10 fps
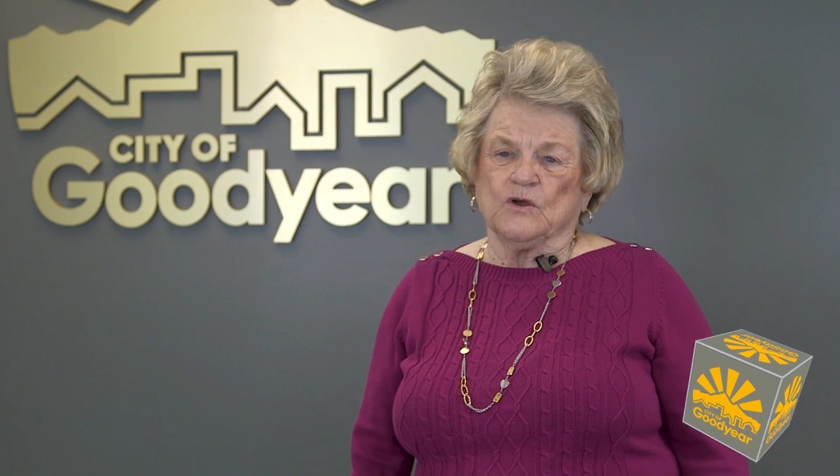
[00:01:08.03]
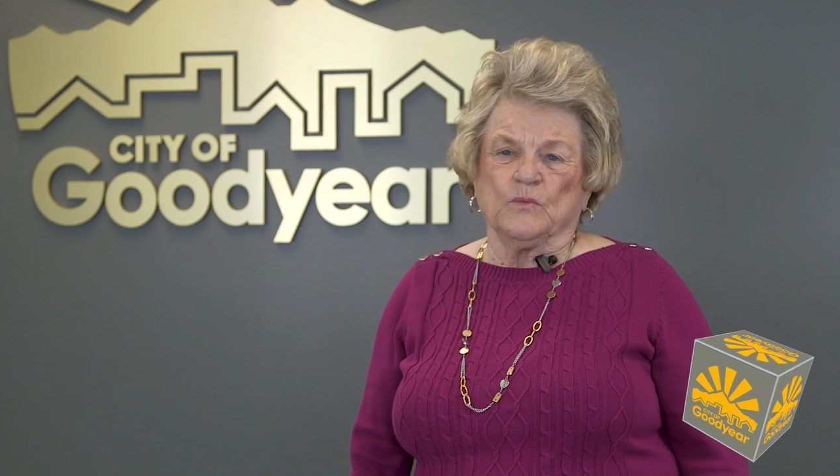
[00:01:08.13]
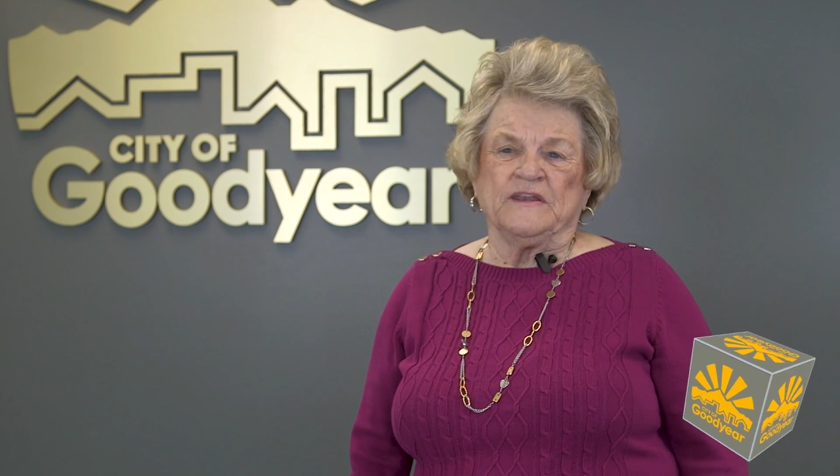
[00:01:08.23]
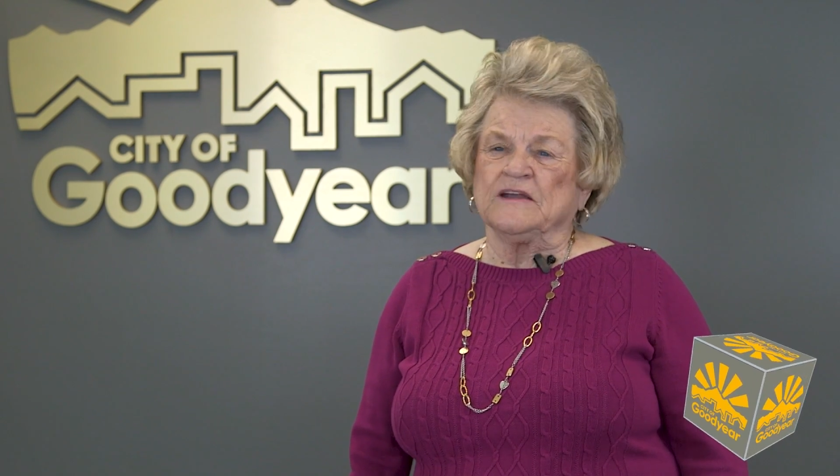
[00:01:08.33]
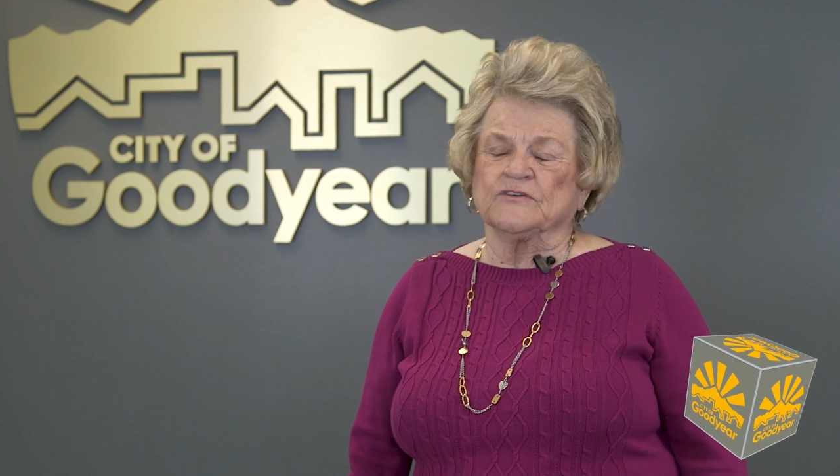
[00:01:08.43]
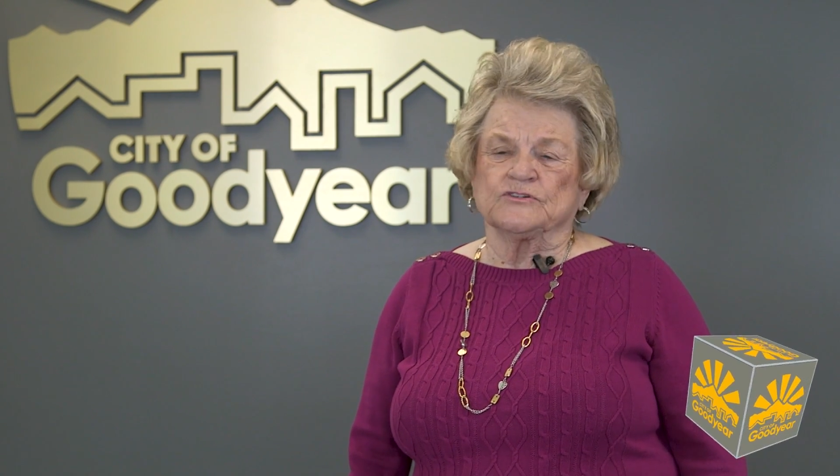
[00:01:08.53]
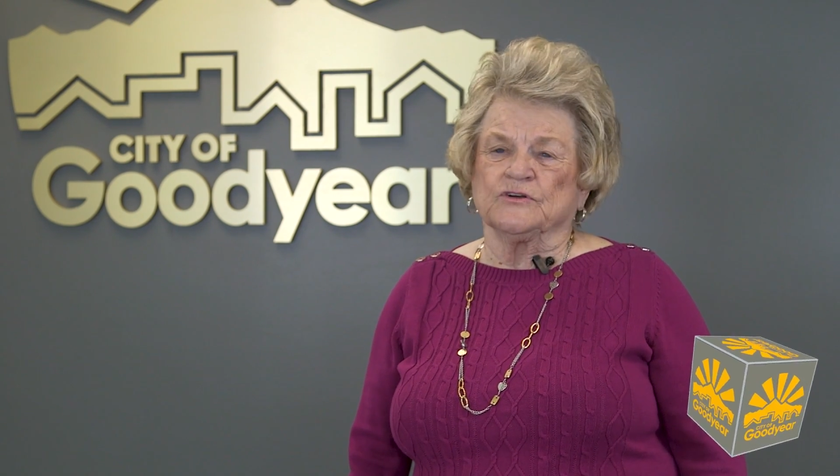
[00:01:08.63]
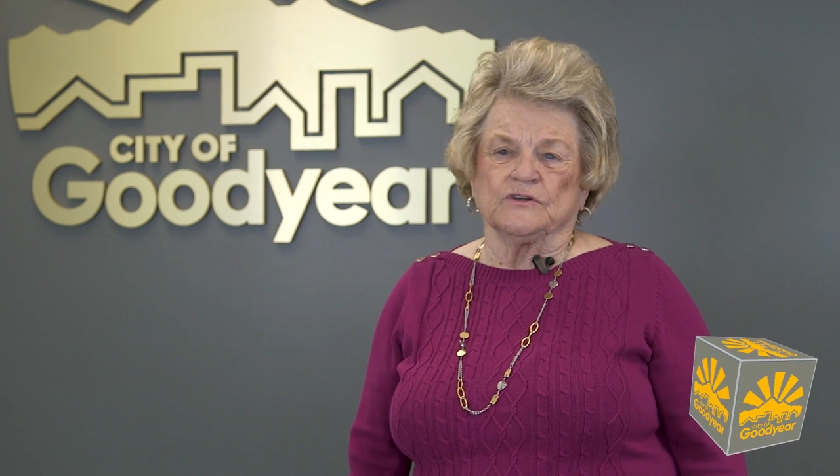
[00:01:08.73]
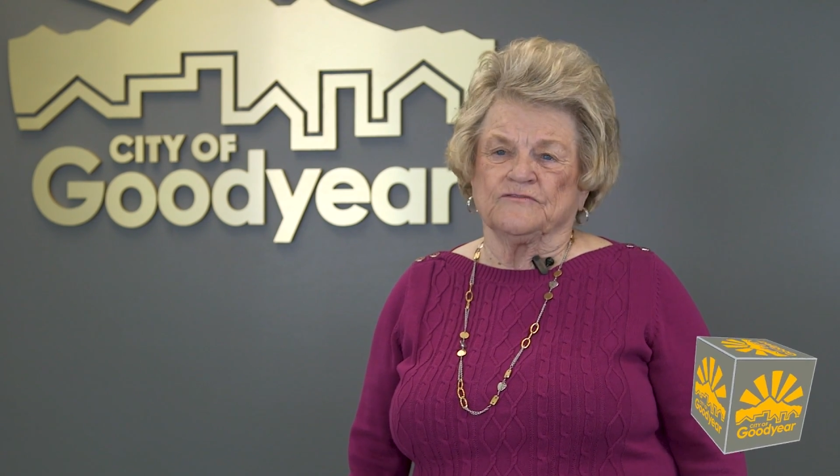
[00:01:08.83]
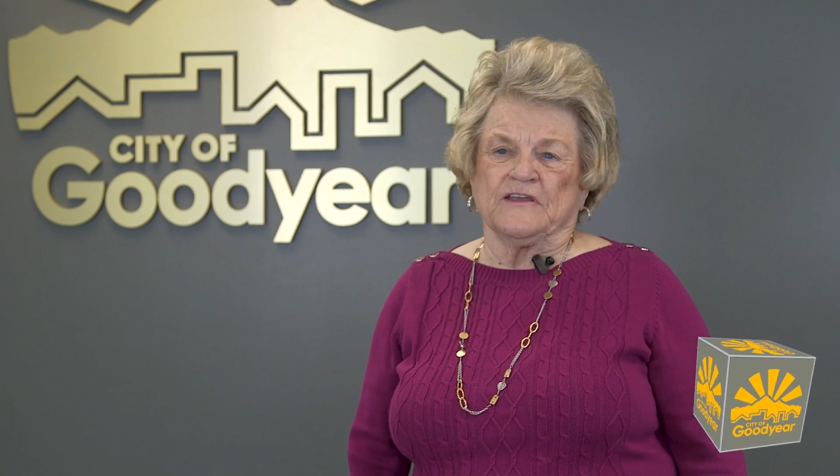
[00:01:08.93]
We never
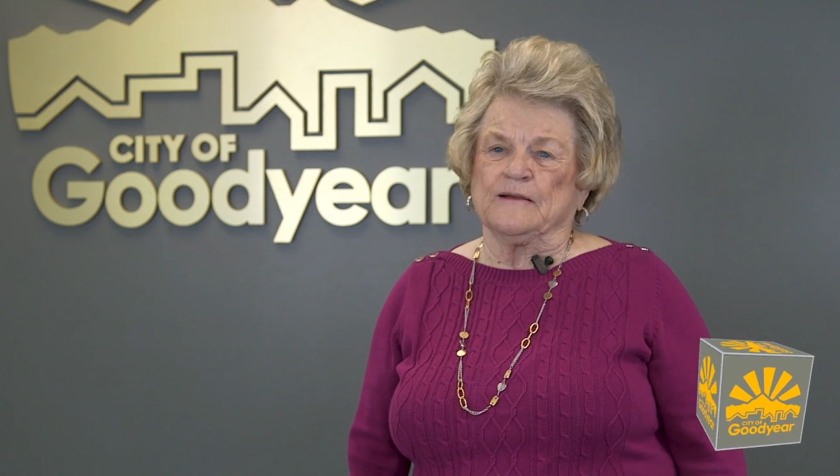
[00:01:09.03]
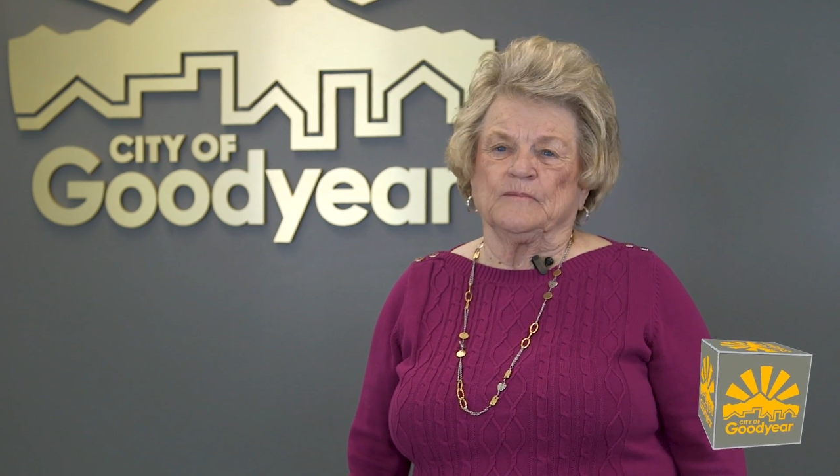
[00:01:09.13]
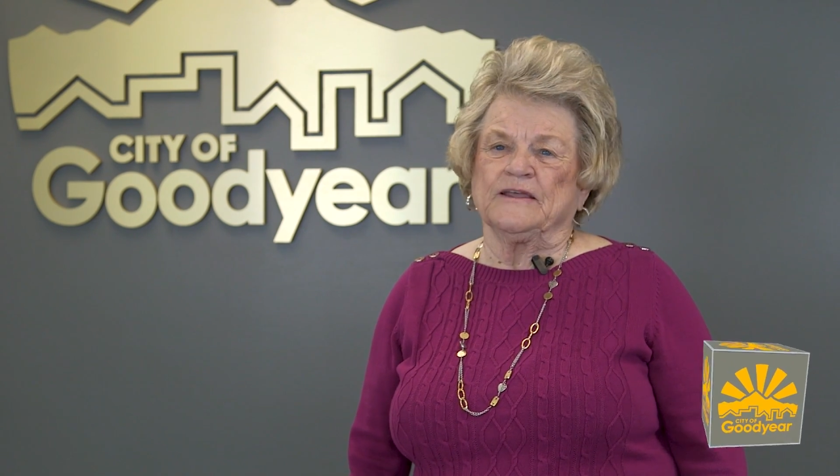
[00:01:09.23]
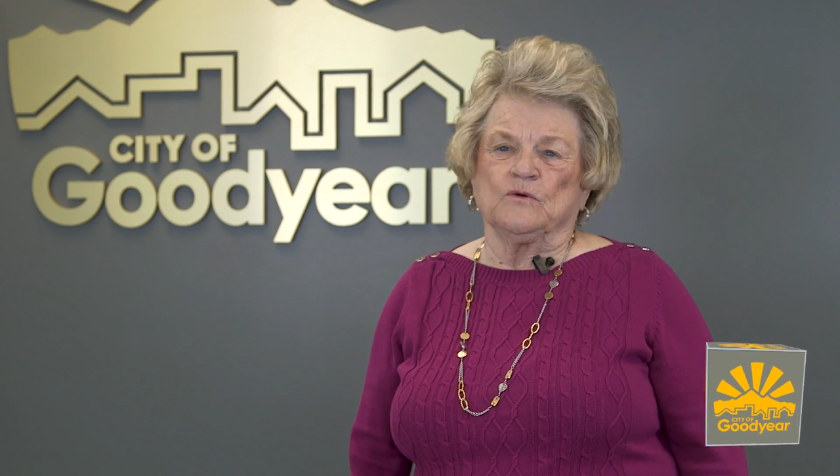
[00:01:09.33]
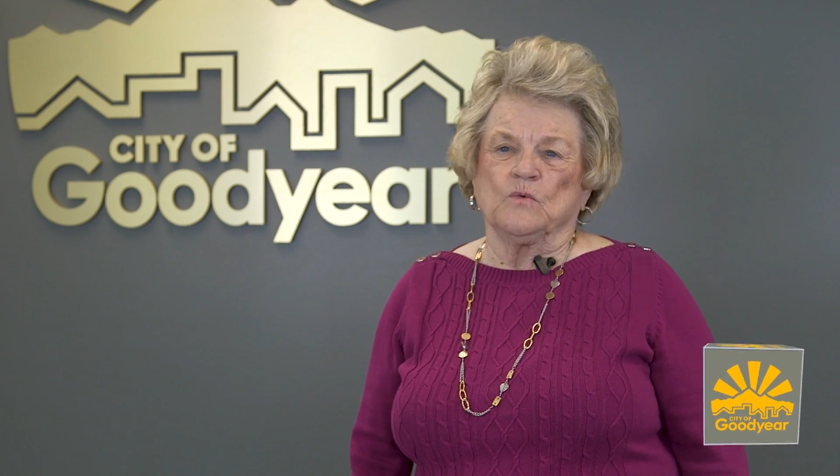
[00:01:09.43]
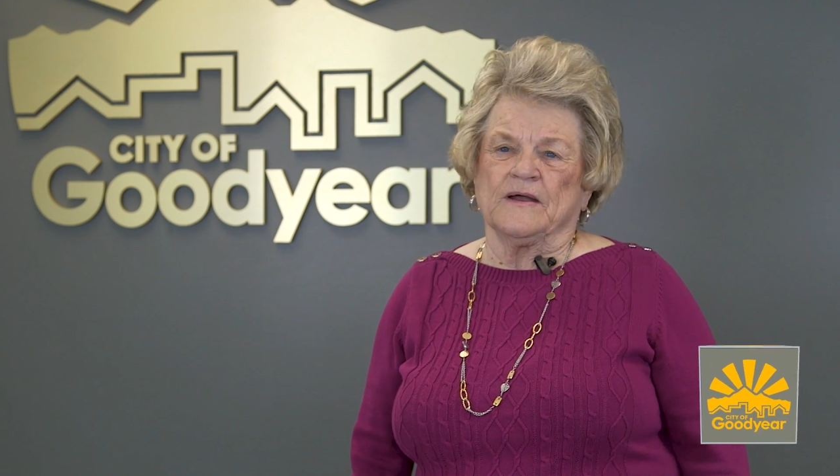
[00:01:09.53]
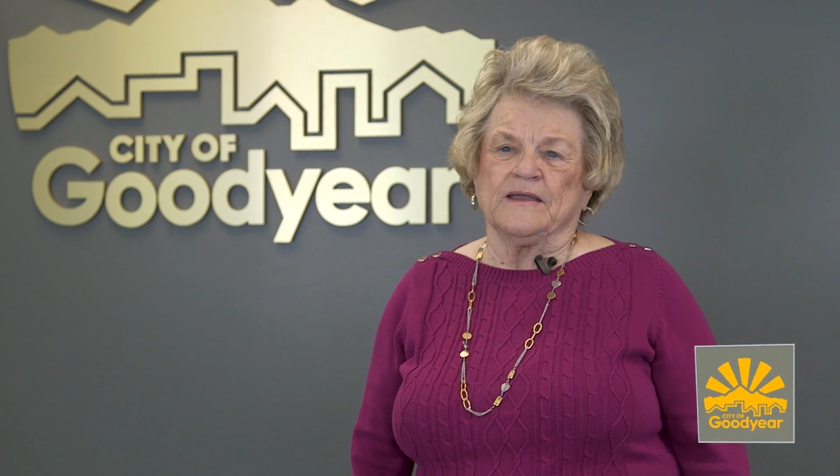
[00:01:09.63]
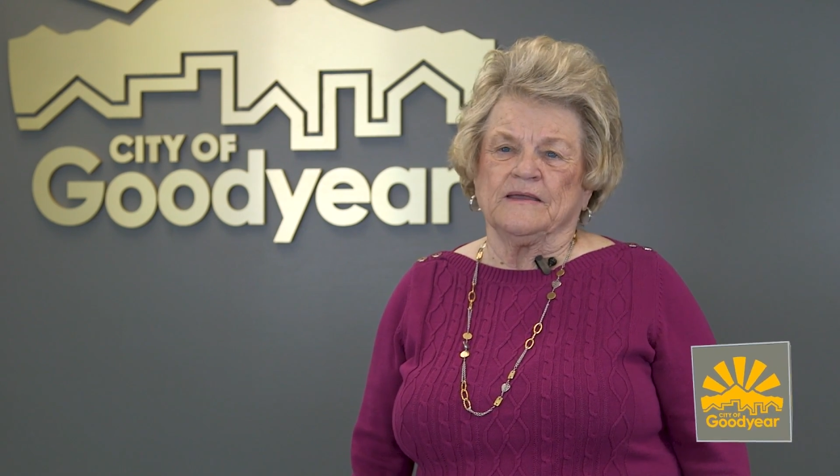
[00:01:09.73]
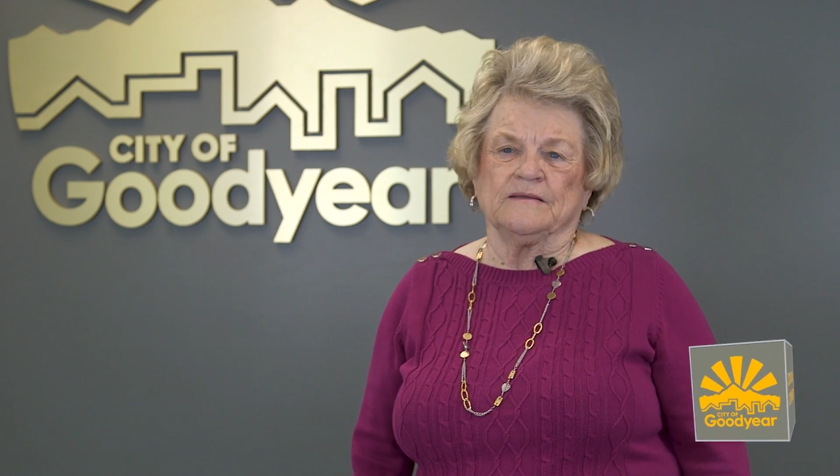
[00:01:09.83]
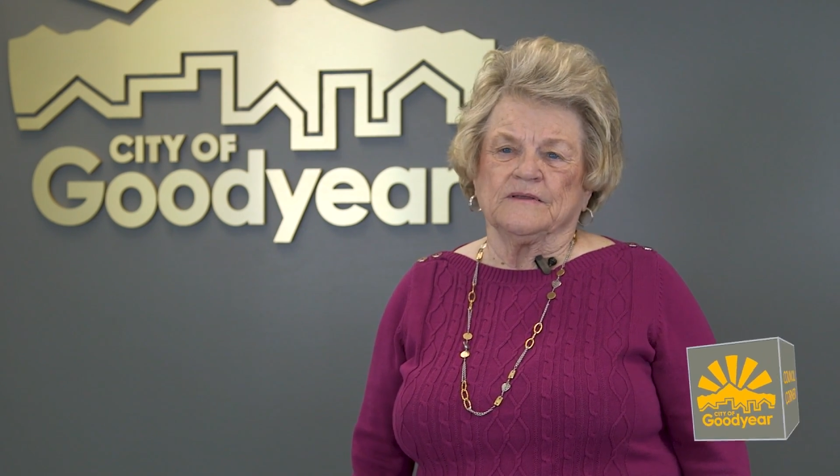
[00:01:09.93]
turn a family
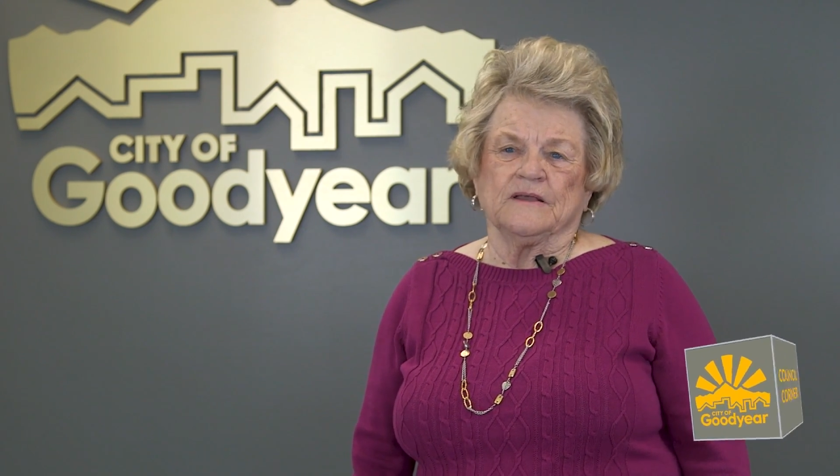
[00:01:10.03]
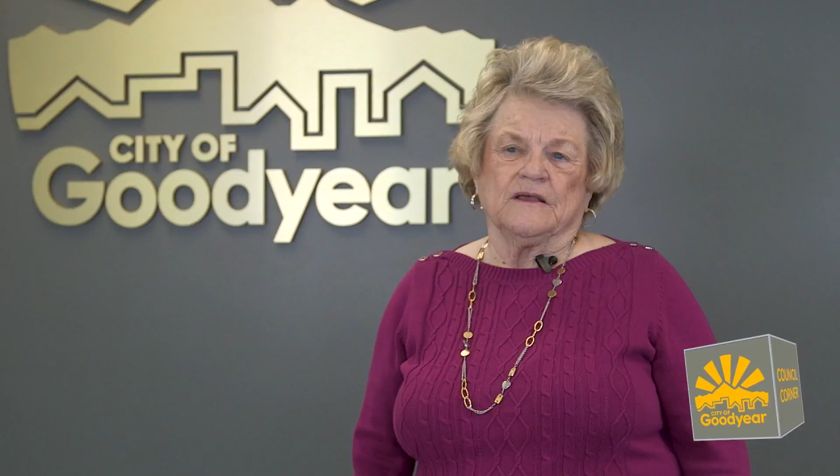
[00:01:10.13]
away.